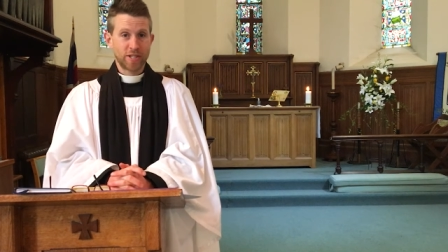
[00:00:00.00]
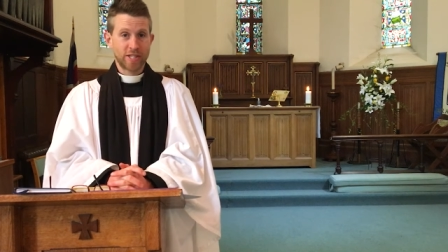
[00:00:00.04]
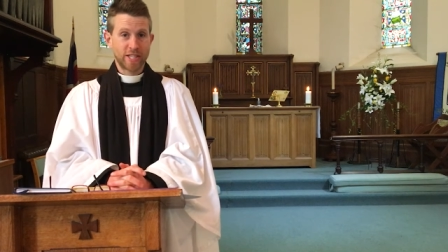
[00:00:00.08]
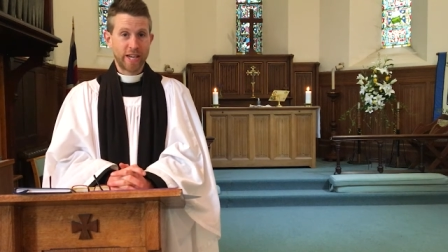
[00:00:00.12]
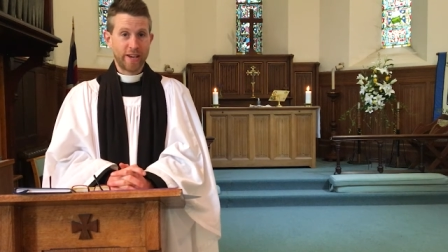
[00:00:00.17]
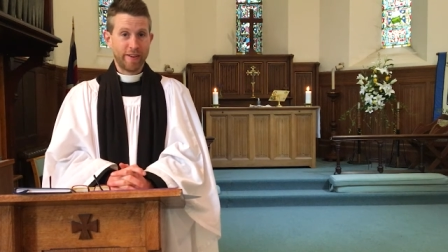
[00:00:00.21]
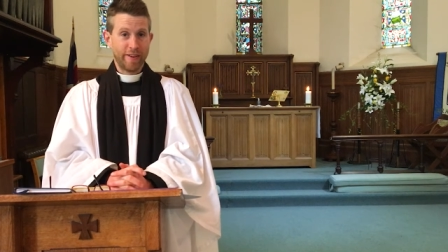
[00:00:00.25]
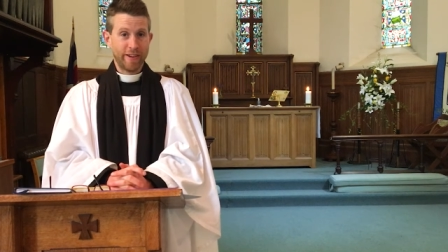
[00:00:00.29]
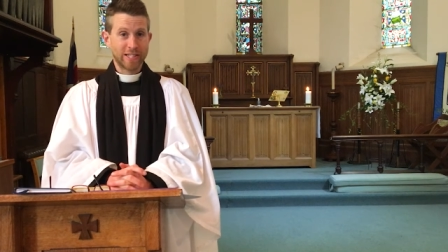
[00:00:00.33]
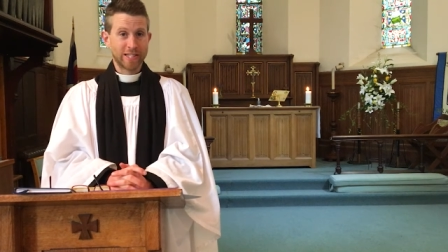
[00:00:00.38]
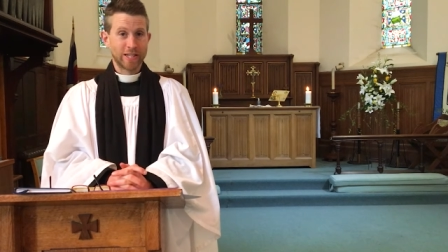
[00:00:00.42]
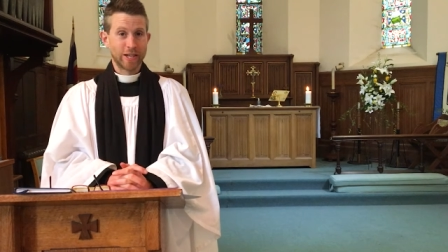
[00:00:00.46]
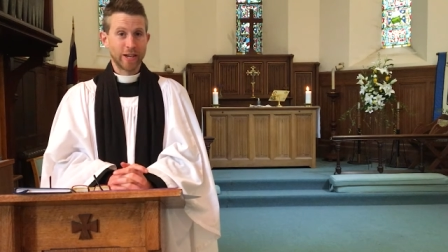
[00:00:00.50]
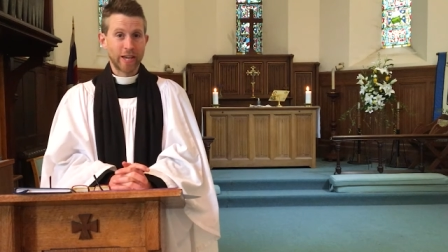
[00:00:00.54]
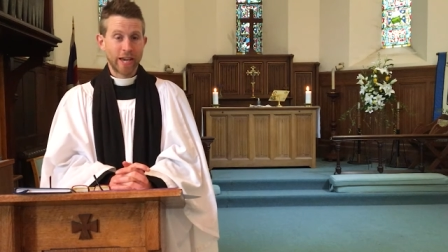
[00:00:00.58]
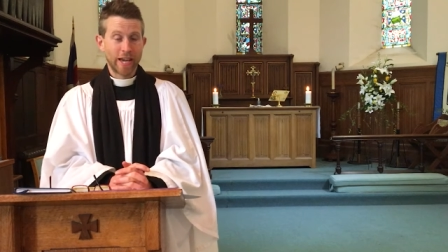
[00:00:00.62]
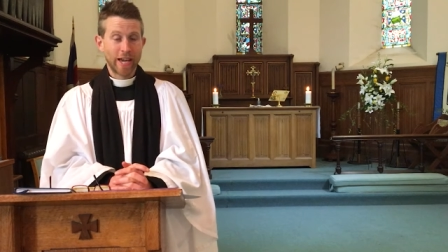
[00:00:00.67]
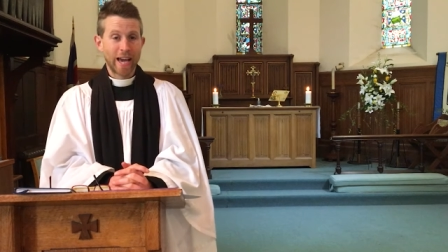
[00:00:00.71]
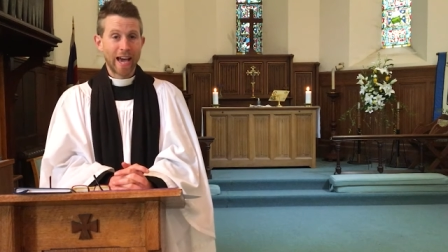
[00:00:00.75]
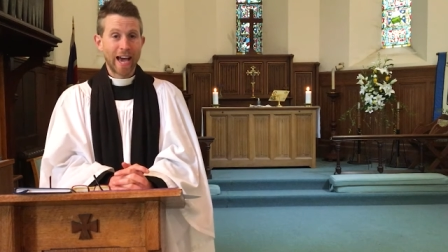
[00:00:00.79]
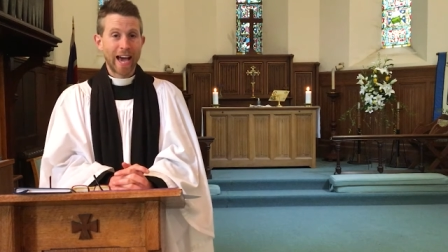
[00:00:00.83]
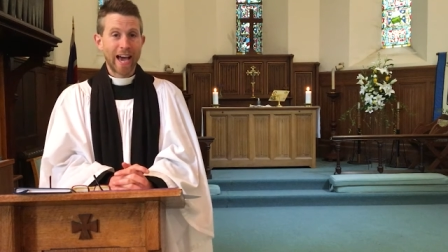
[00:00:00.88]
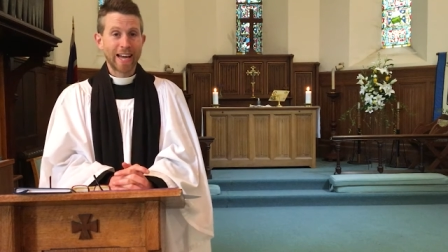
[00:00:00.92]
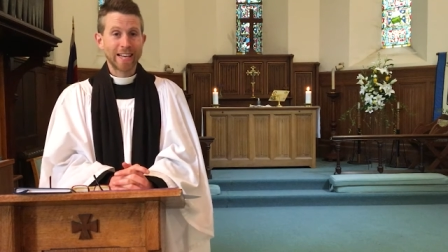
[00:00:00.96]
series
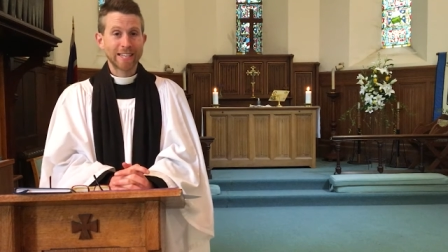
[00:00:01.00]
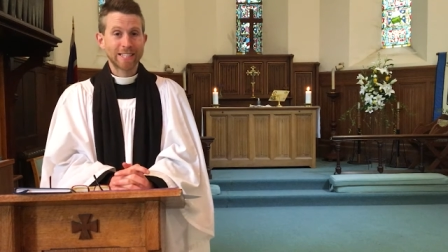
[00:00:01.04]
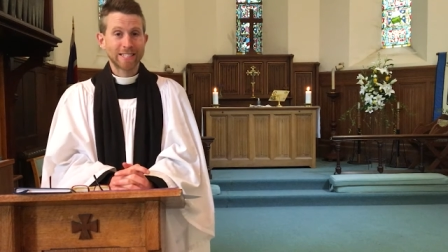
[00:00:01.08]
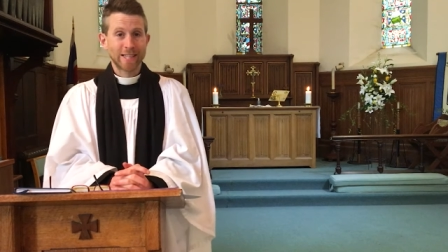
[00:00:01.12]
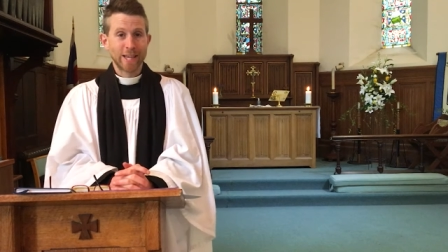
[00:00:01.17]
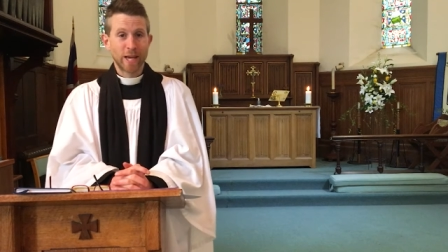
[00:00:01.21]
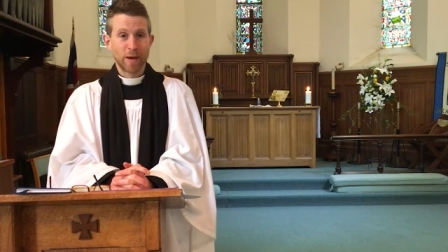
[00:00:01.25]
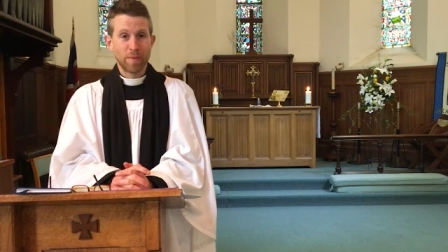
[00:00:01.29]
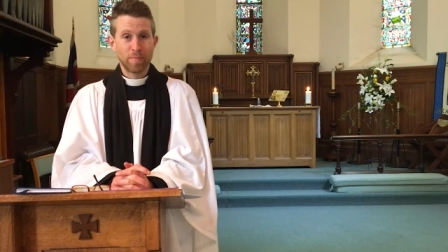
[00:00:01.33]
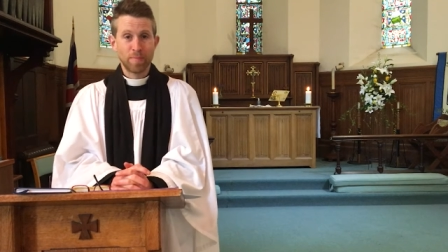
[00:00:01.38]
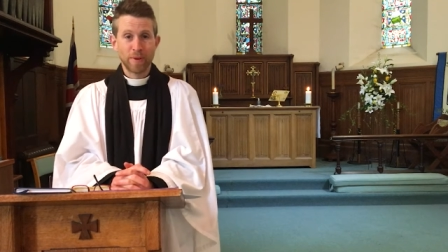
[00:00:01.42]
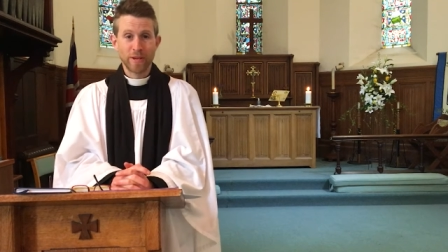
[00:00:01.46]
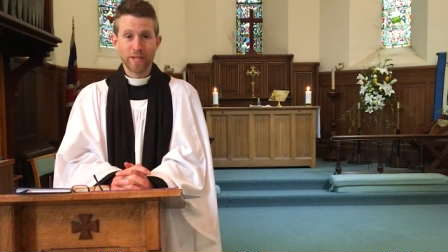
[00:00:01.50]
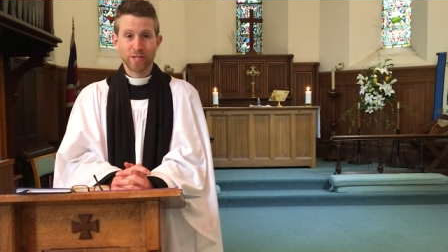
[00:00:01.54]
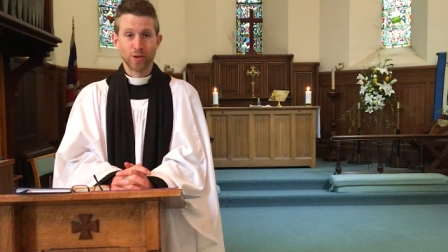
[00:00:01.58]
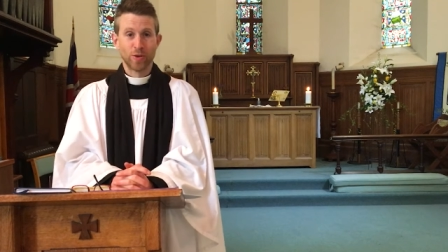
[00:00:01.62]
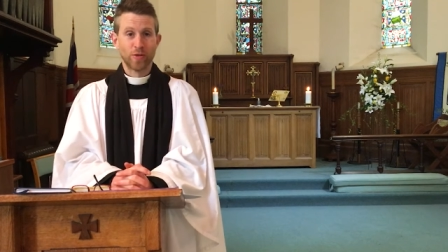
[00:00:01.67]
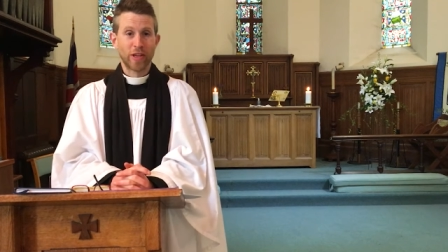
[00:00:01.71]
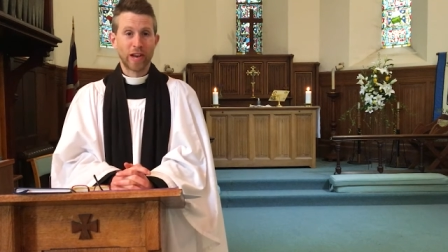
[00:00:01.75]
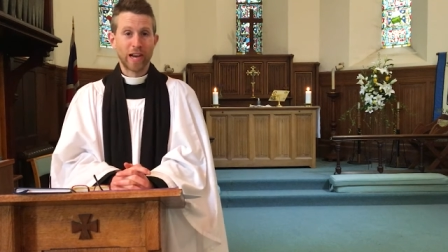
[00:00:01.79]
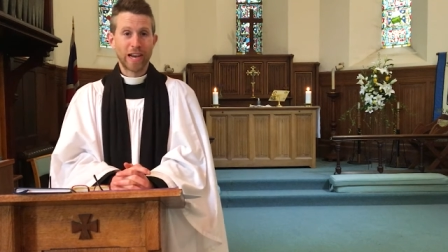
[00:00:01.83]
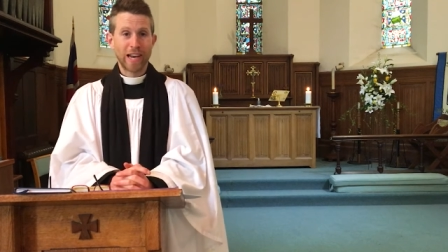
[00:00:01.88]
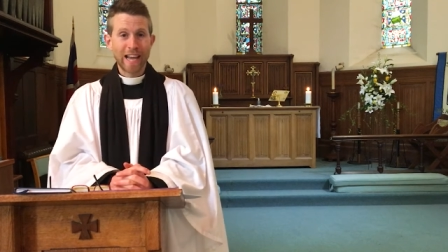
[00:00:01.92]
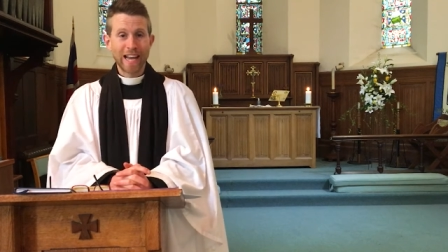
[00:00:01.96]
looking at the epistle,
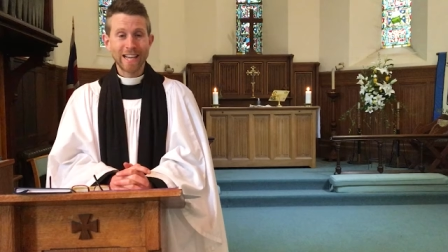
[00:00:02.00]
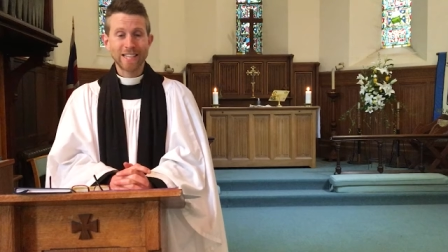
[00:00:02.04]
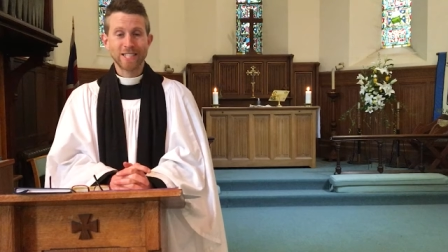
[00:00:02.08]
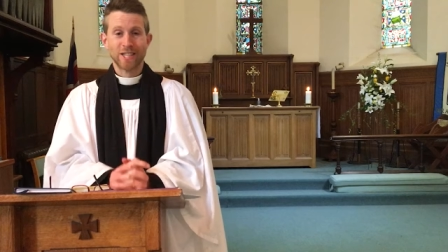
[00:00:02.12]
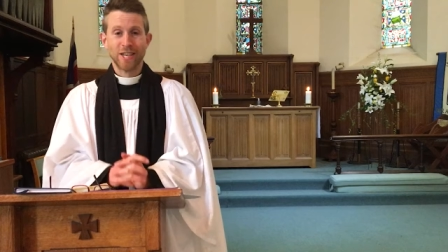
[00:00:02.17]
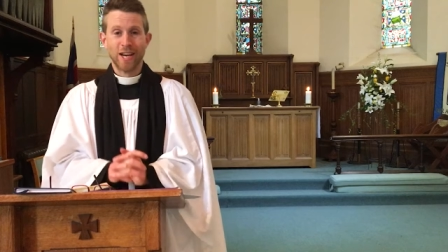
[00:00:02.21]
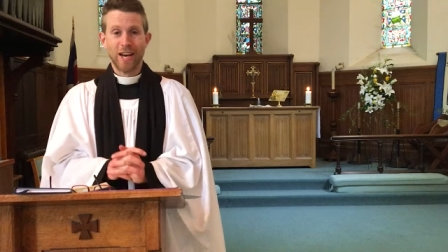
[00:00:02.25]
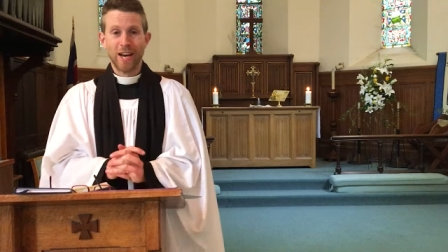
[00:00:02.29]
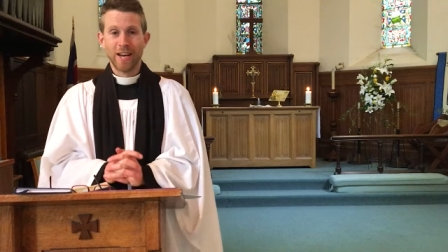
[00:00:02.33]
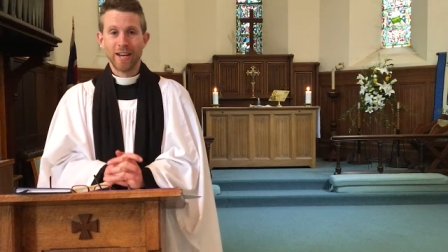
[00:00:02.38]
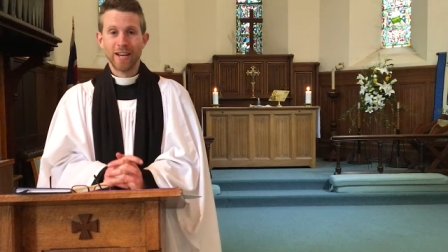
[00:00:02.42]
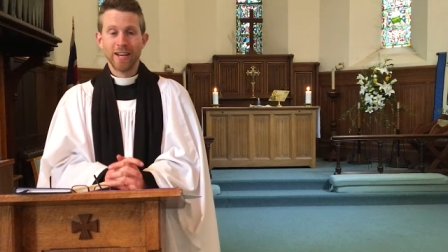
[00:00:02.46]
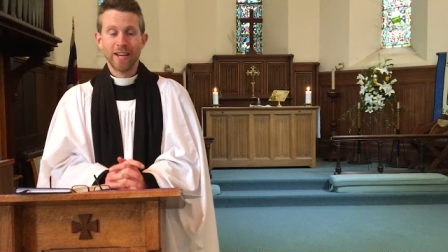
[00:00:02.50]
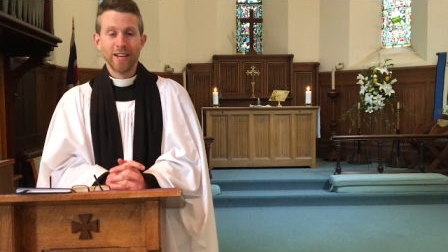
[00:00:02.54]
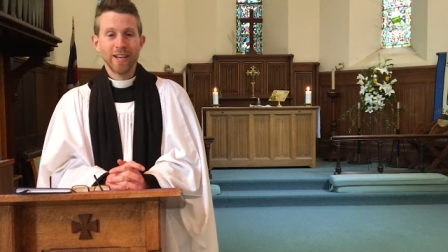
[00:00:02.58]
the letter